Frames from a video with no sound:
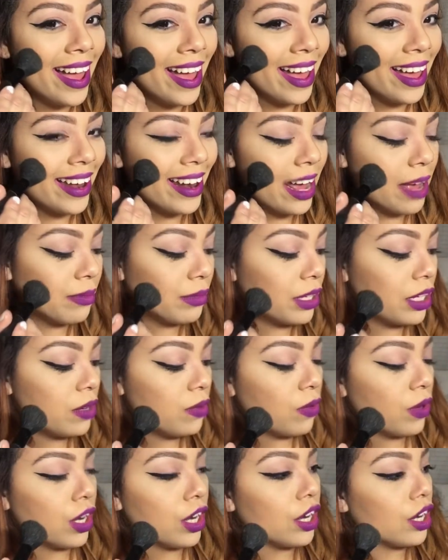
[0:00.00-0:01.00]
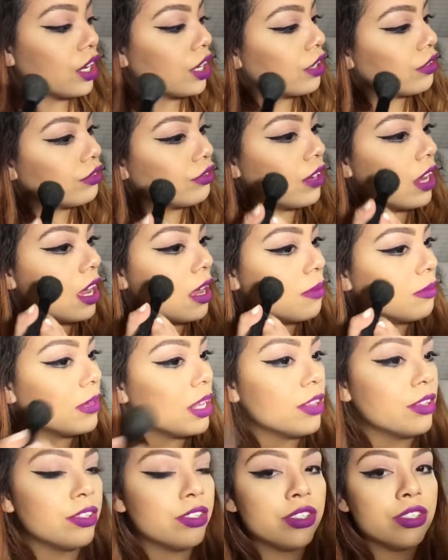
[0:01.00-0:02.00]
And I'm gonna work from,
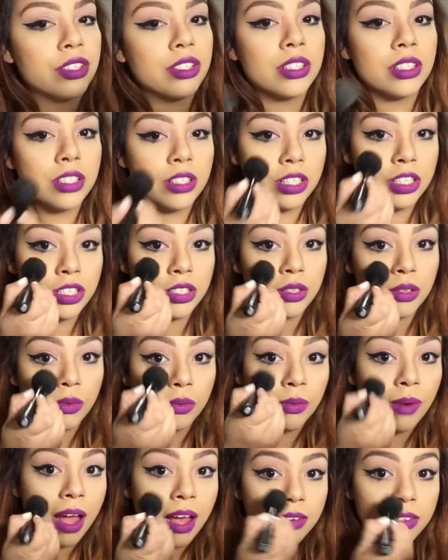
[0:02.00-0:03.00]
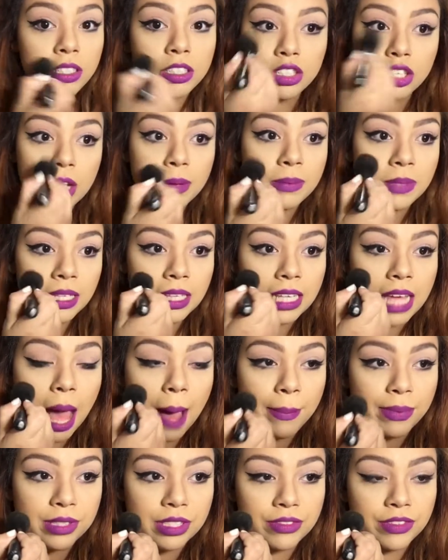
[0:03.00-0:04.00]
now you can do rounded shapes of the
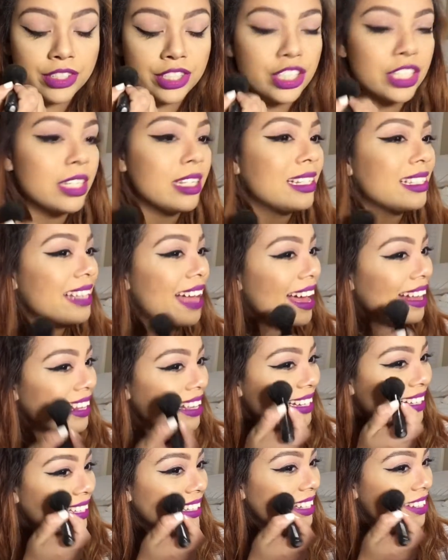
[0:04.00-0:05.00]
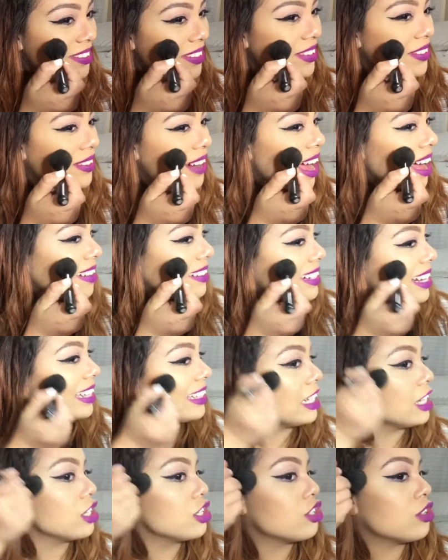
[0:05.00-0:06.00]
apples of your cheeks. I like a little bit round and
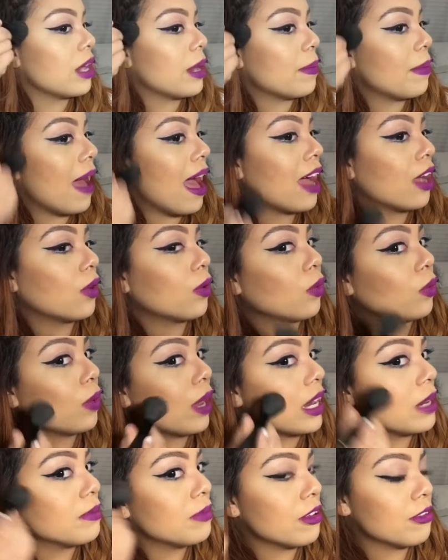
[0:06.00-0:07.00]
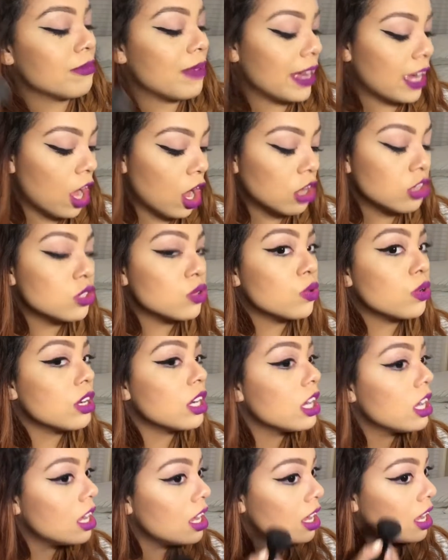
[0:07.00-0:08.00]
then straight back right above my contour.
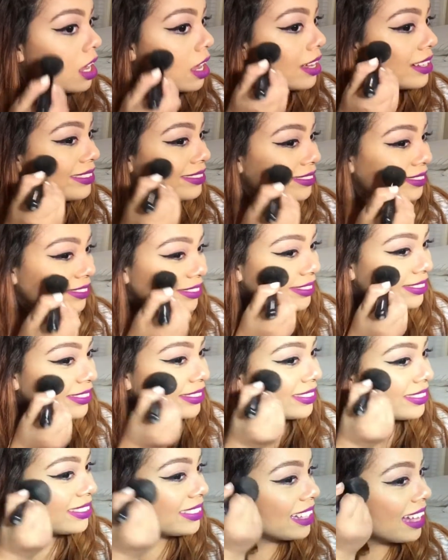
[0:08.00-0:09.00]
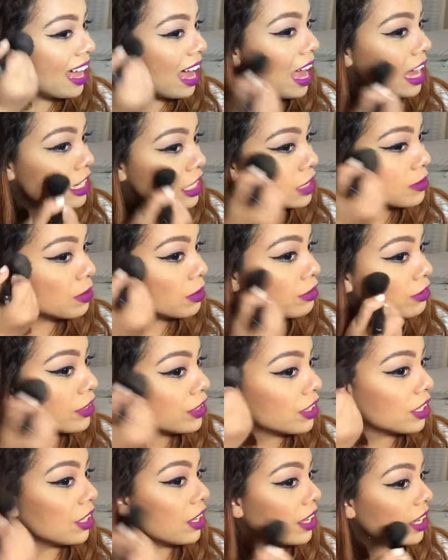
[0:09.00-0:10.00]
I just
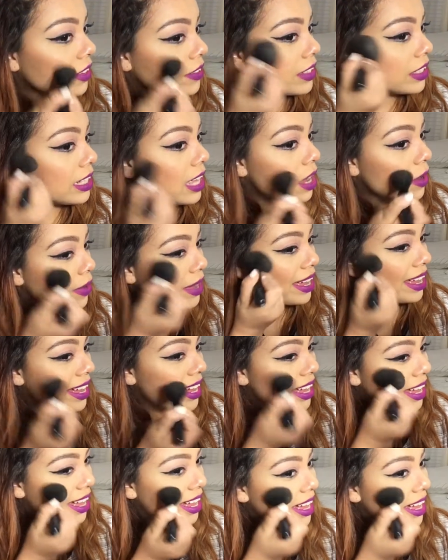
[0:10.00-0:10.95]
prefer the look of it that way.